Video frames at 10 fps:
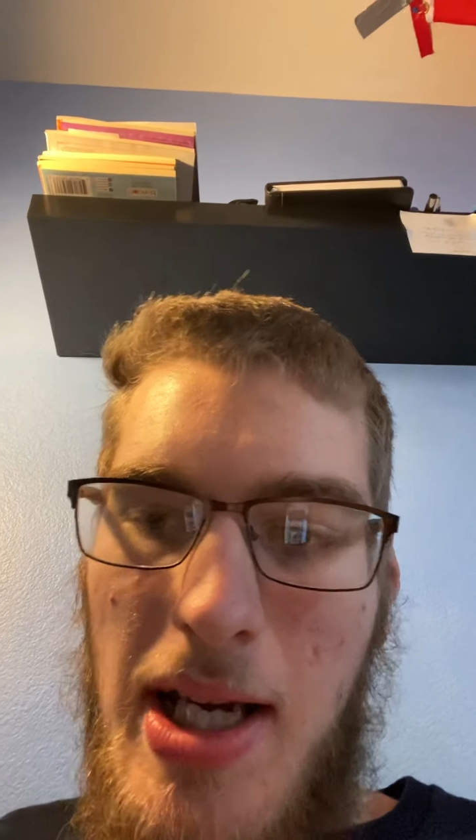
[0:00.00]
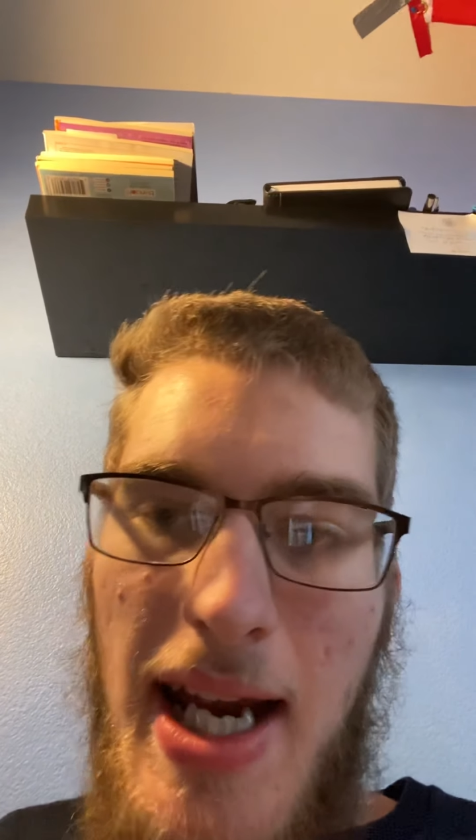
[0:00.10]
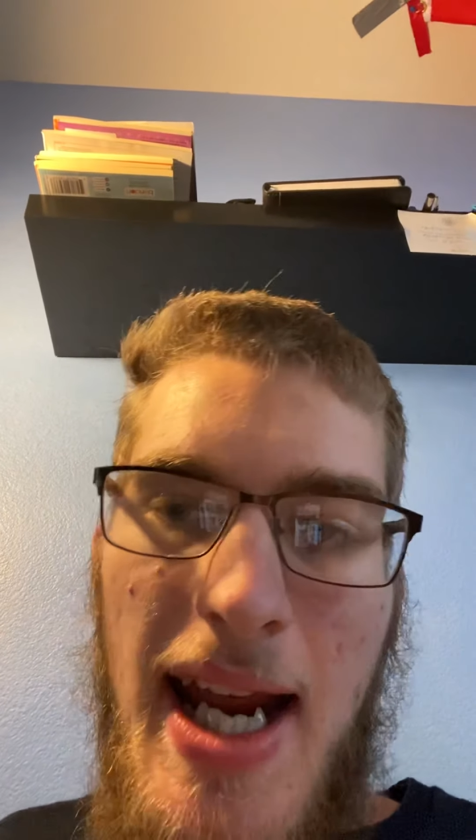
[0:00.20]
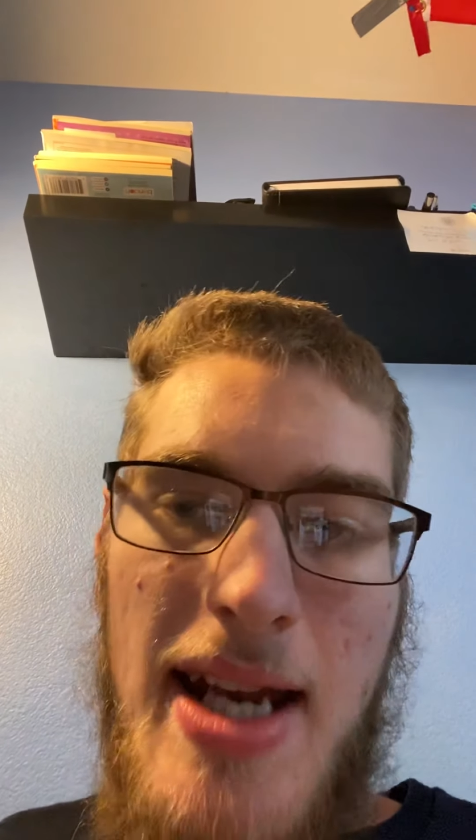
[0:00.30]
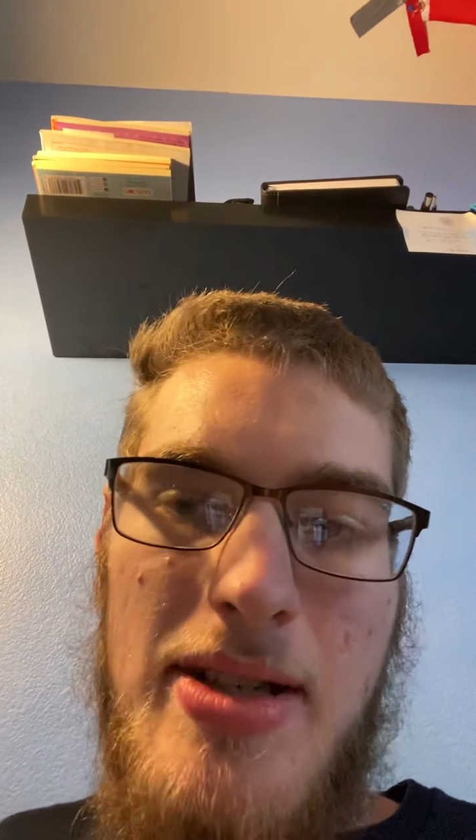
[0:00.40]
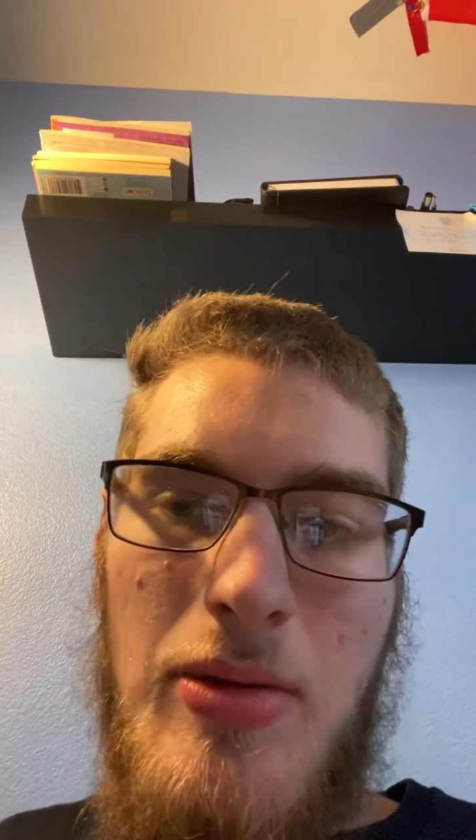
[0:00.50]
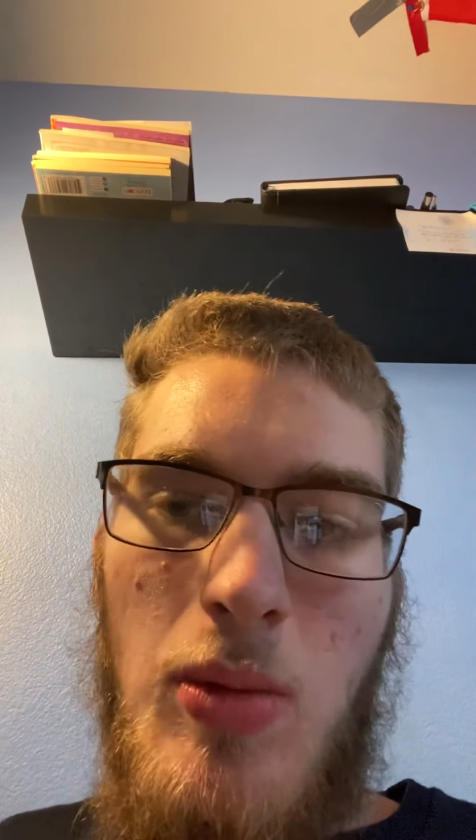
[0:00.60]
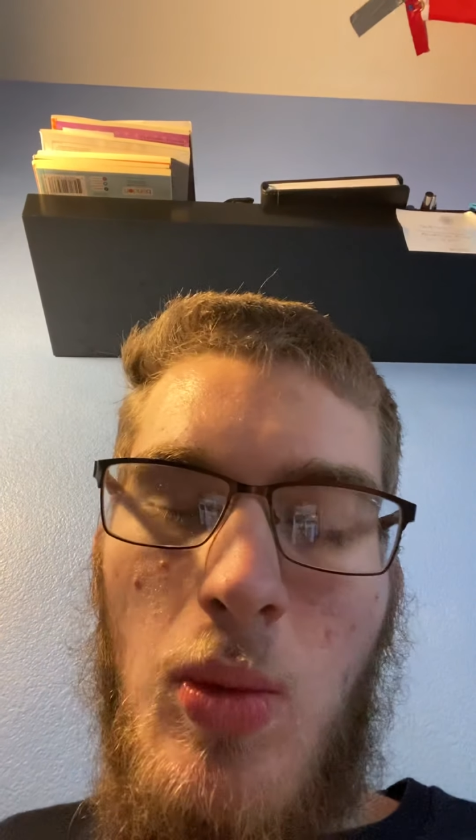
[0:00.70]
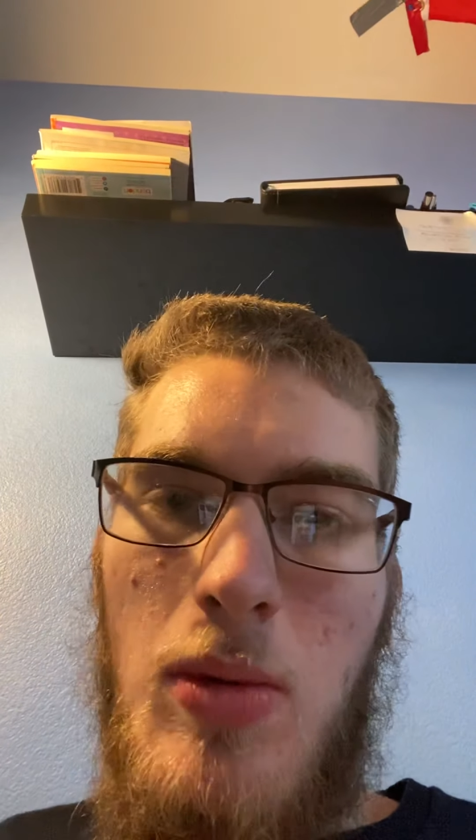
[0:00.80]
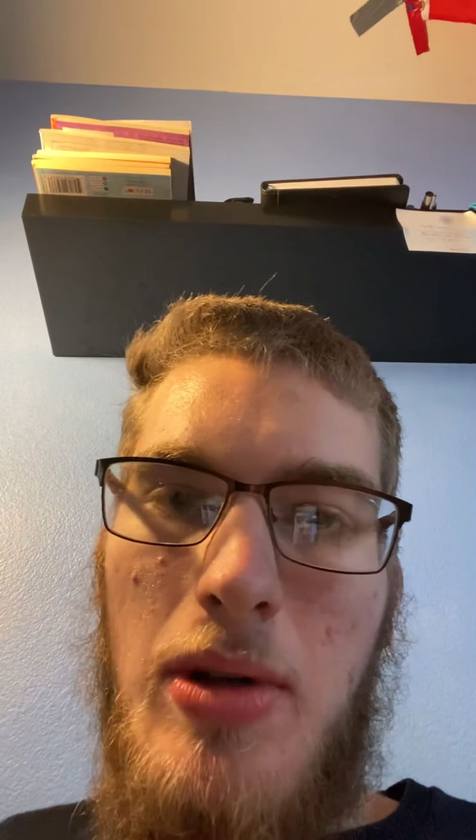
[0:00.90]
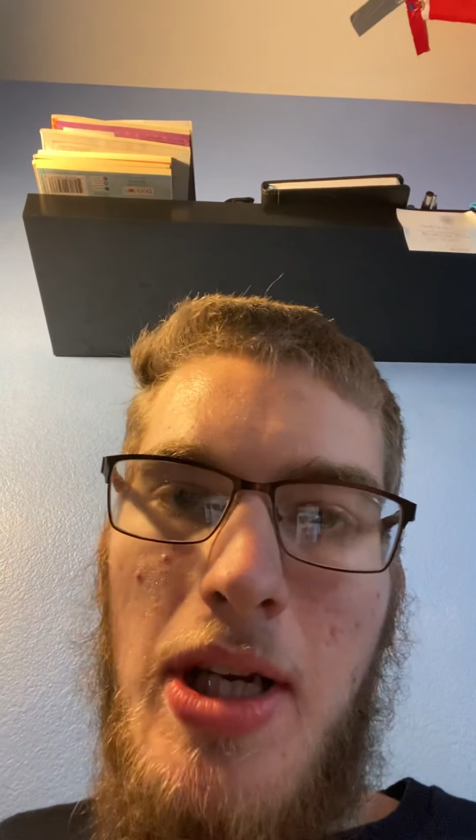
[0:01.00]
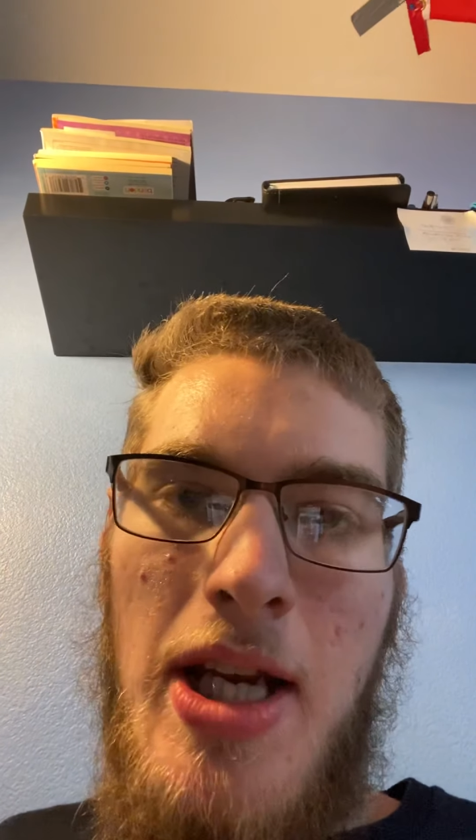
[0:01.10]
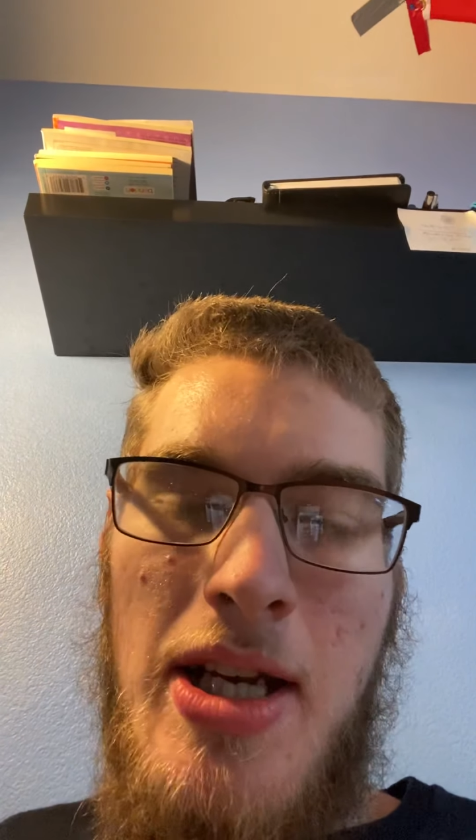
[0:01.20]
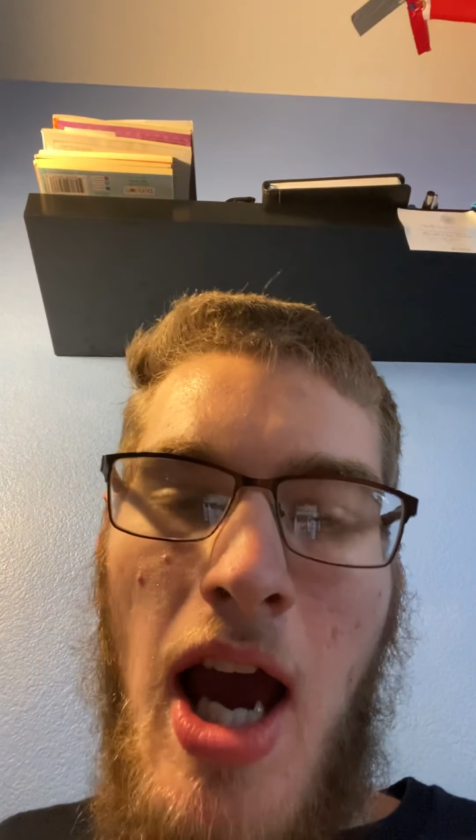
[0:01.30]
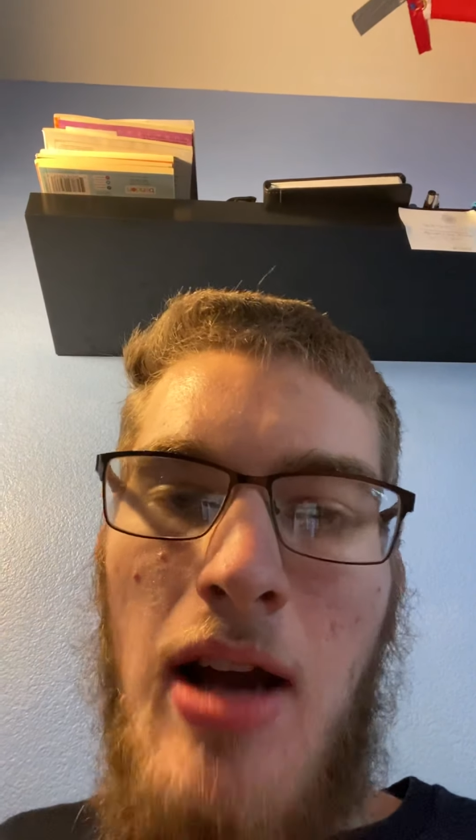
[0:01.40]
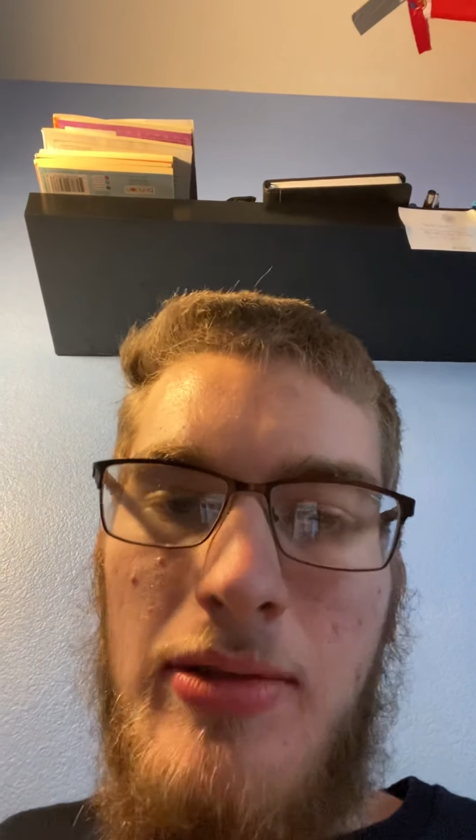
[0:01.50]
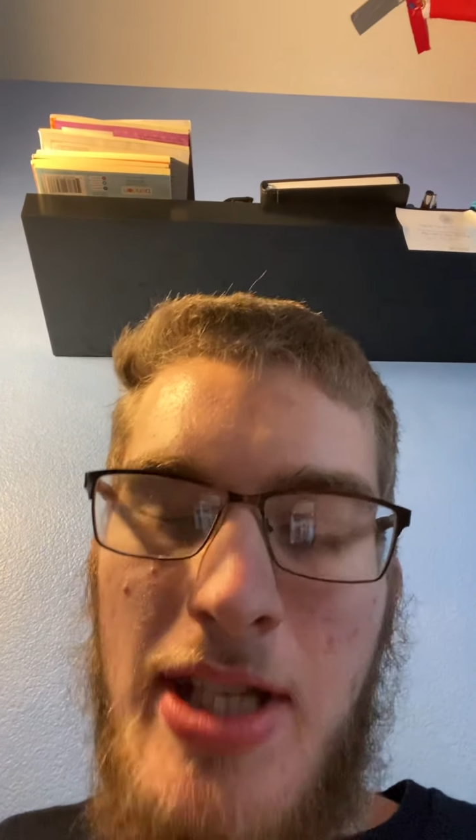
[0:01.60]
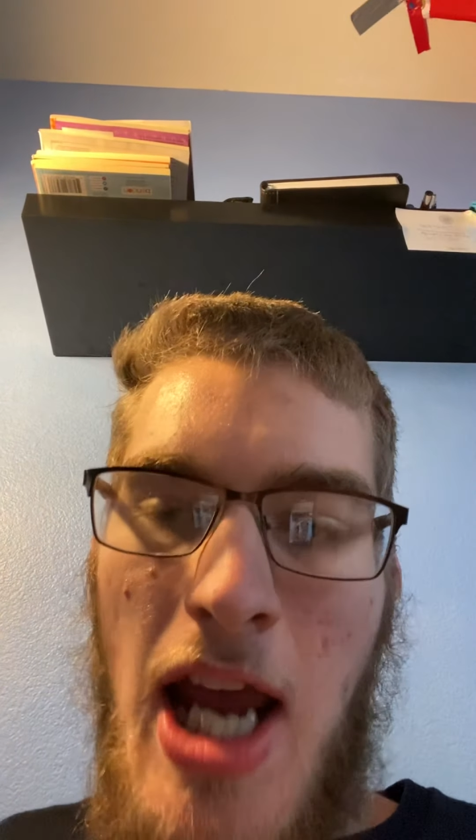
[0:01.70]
And the